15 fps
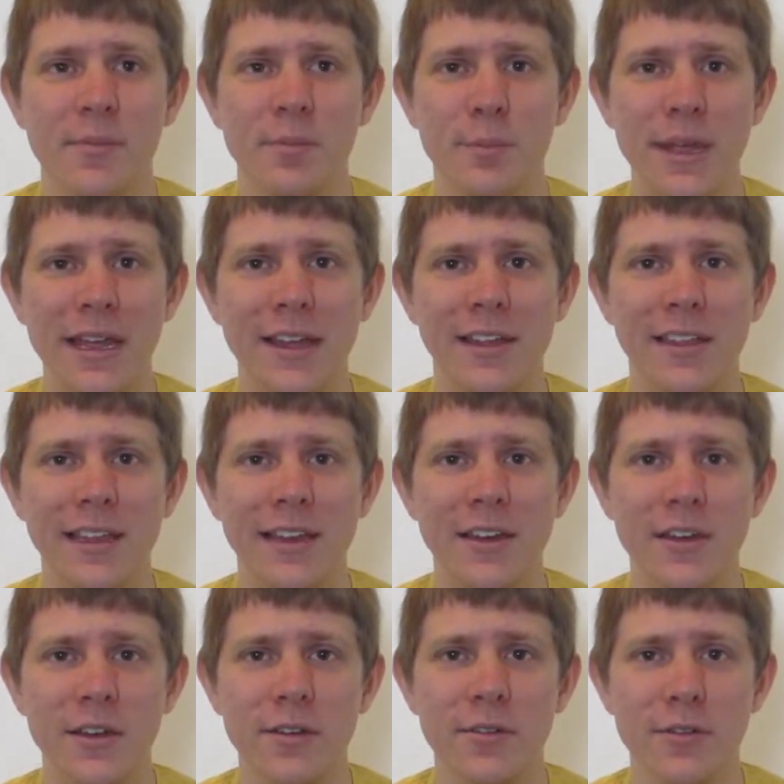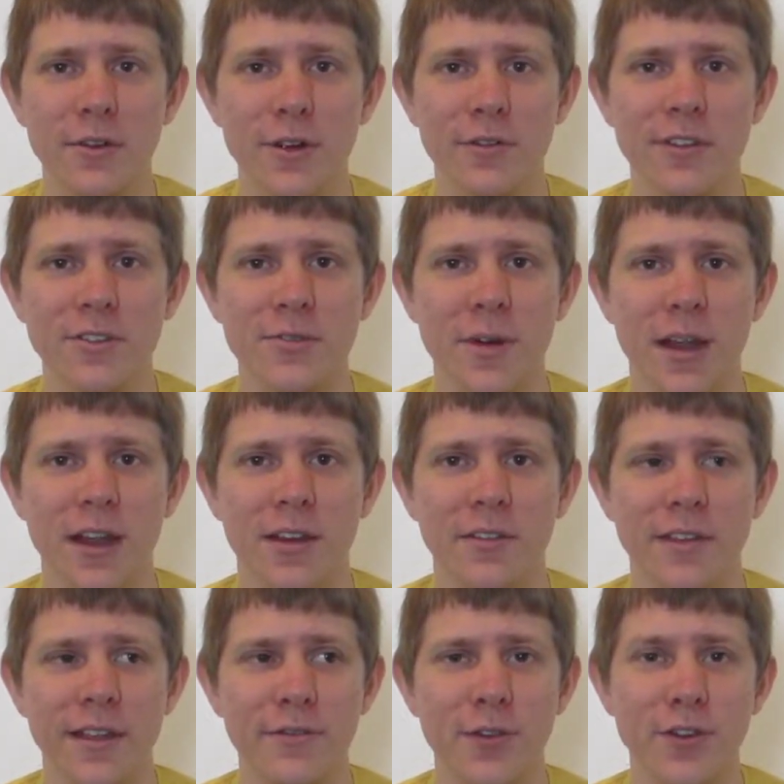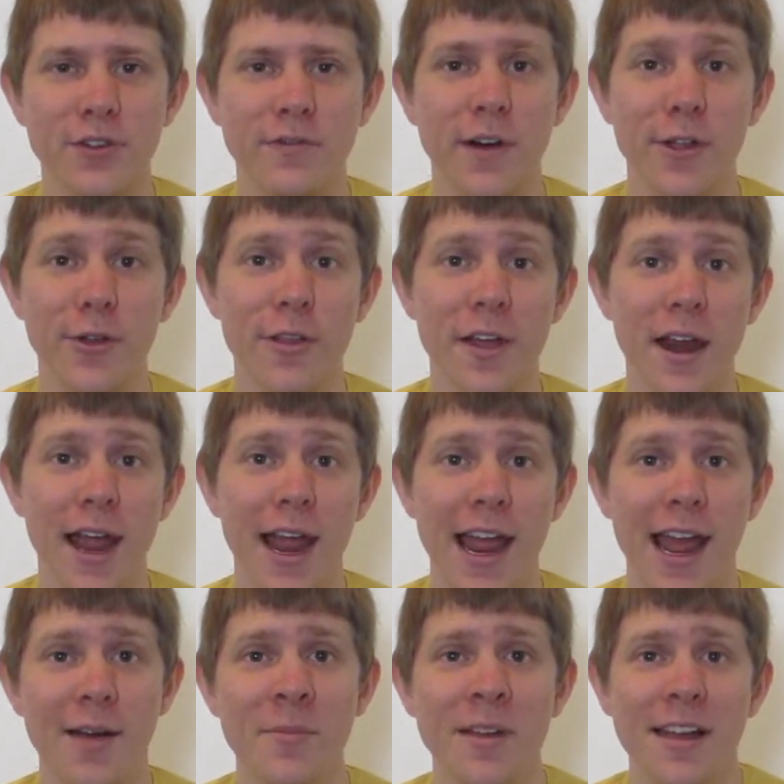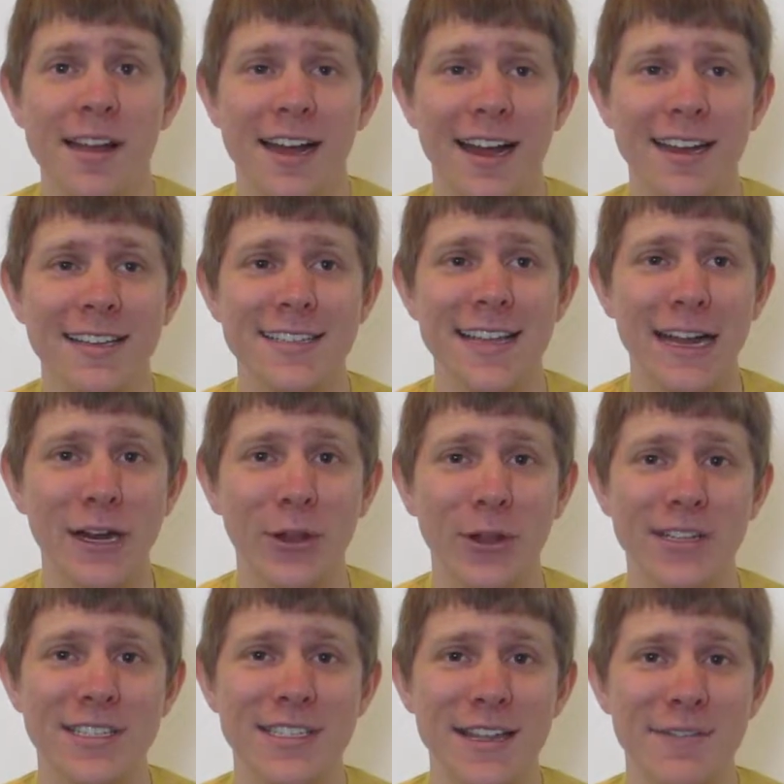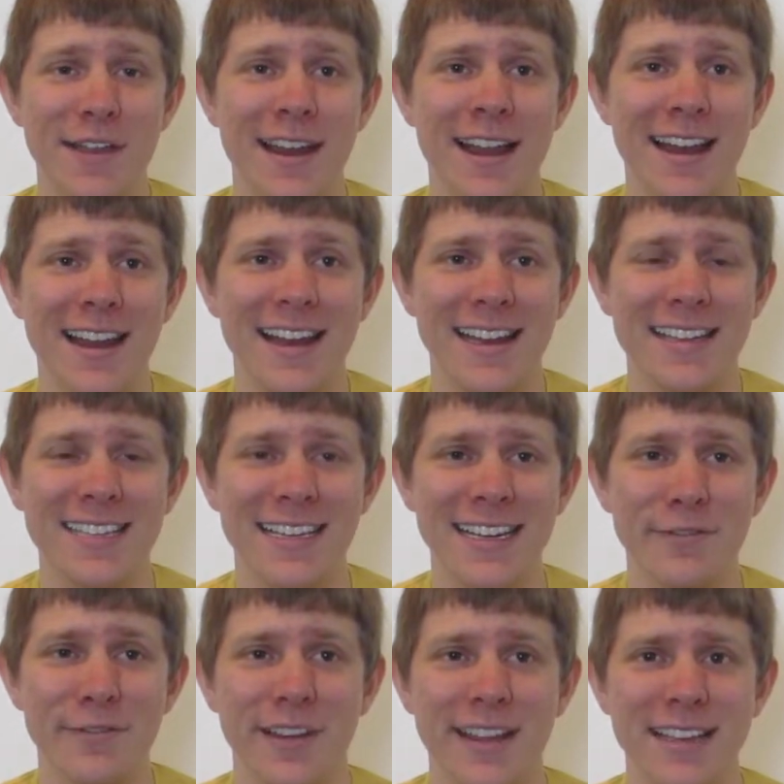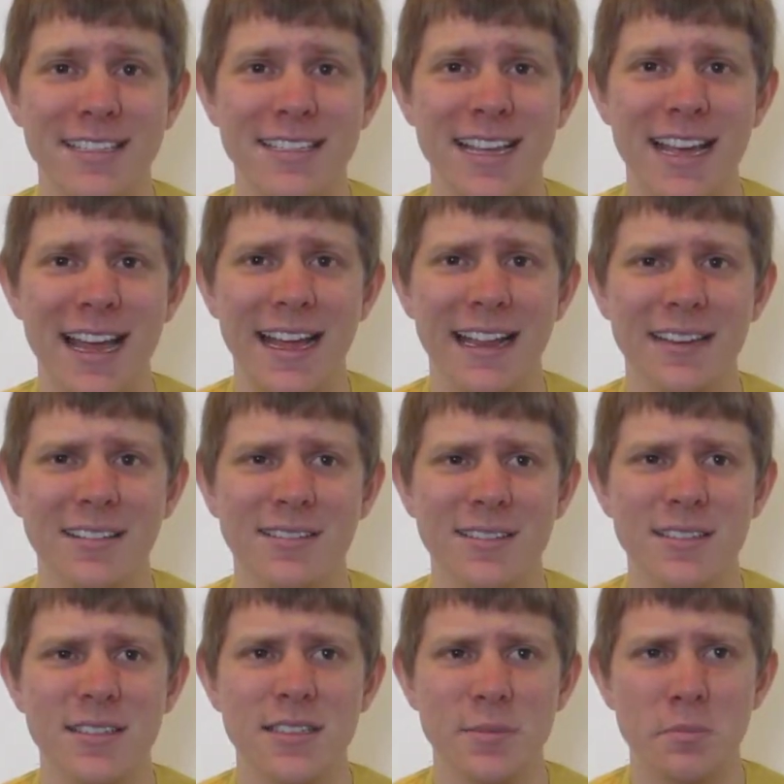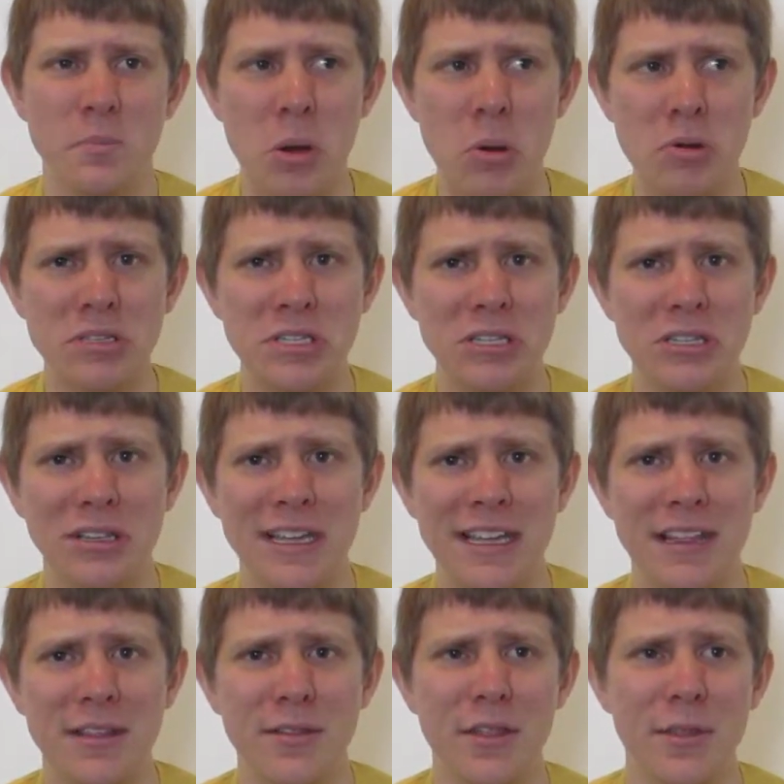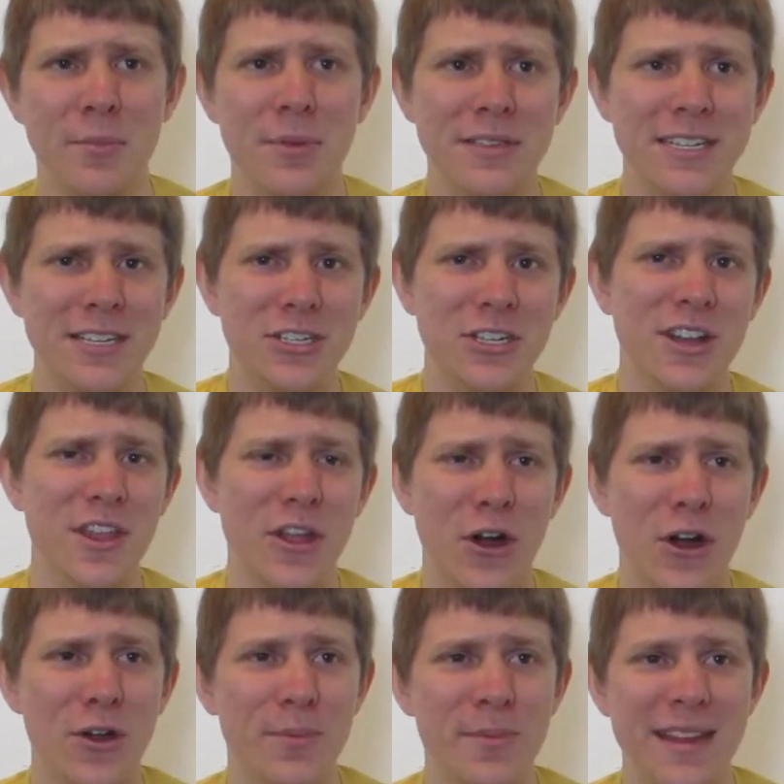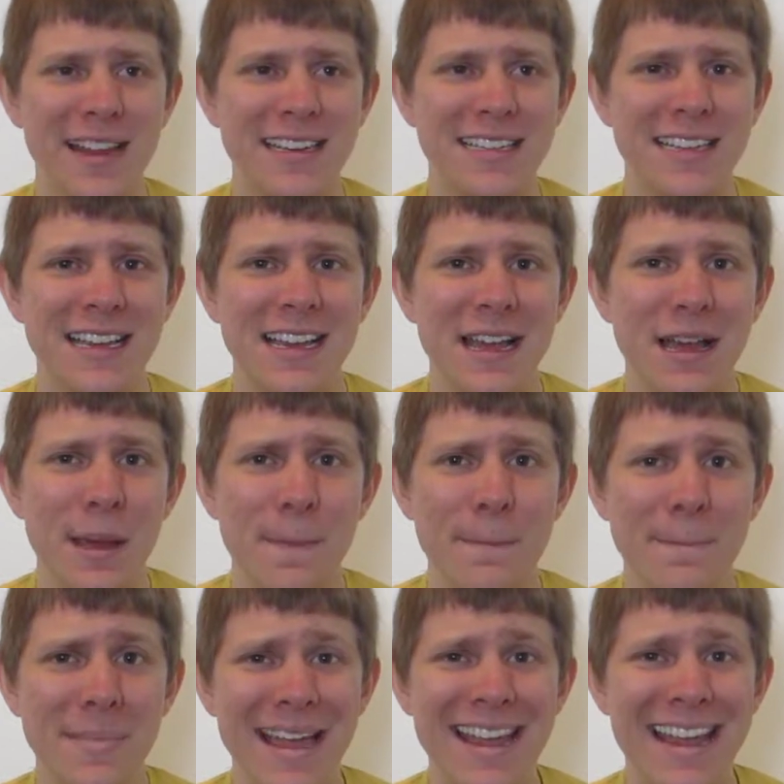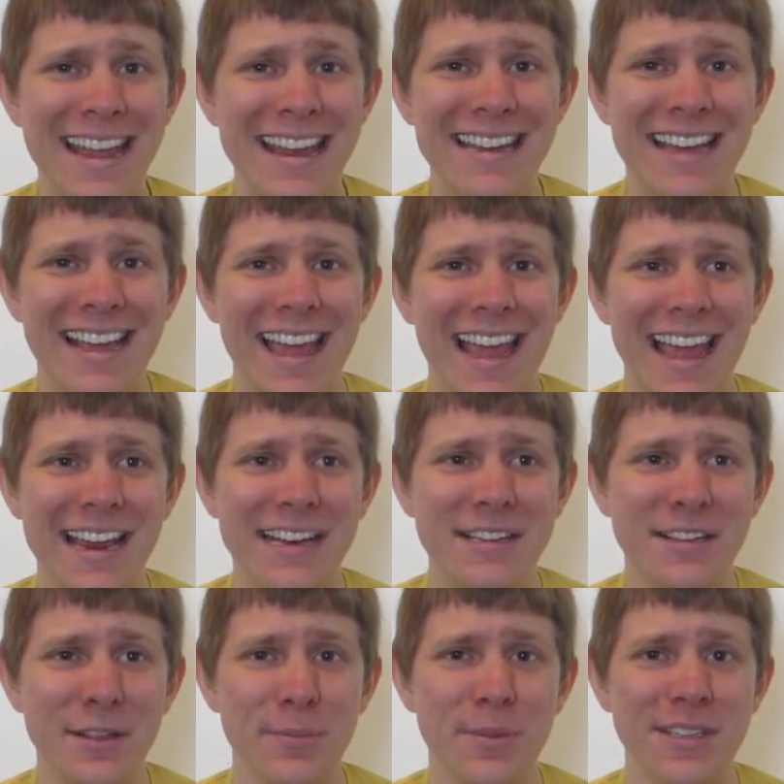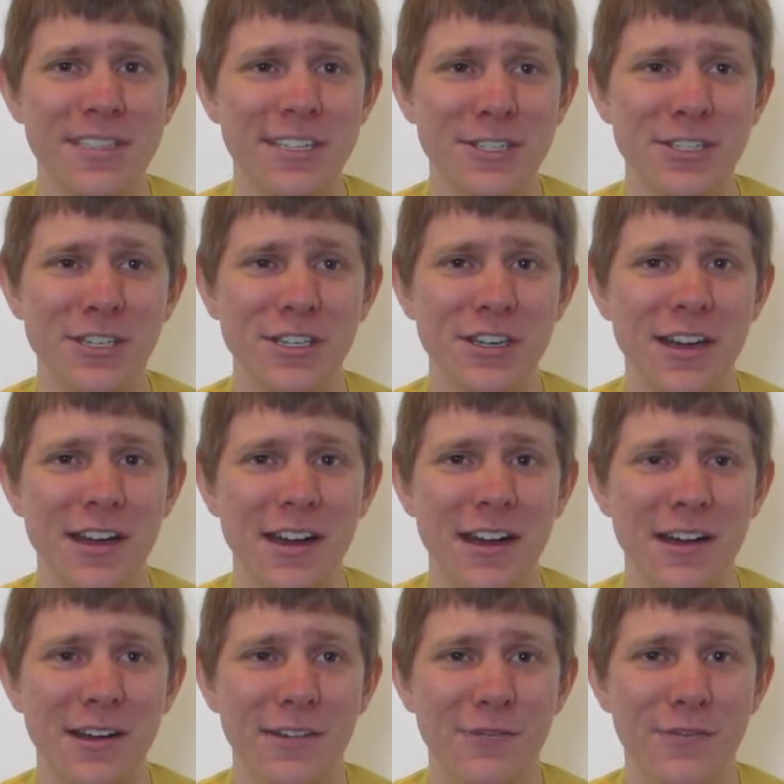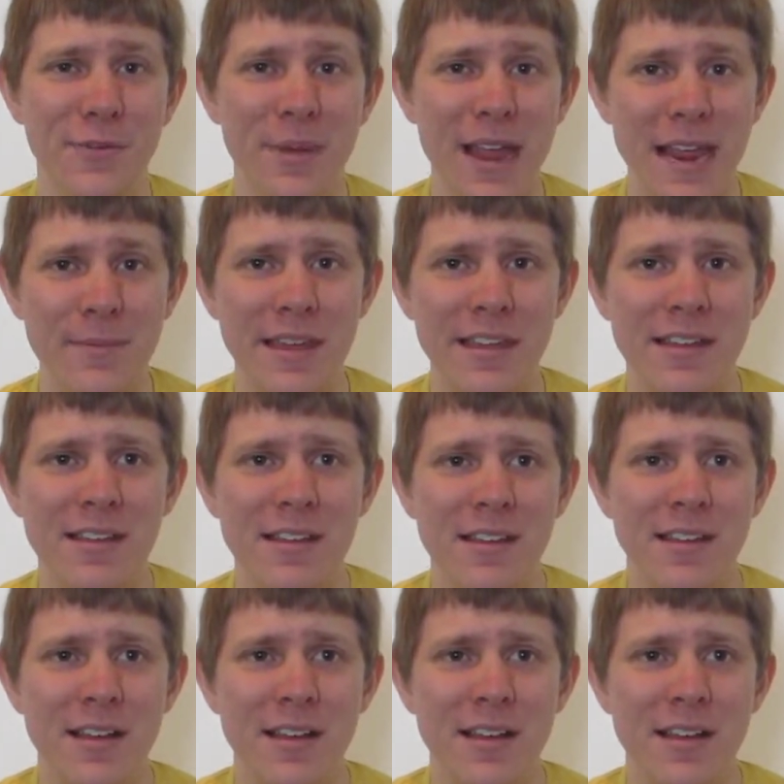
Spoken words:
Being the nervous wreck of a future father that I am, I decided to look to see if that had any significance, and supposedly the position of the heartbeat may indicate the position of the baby.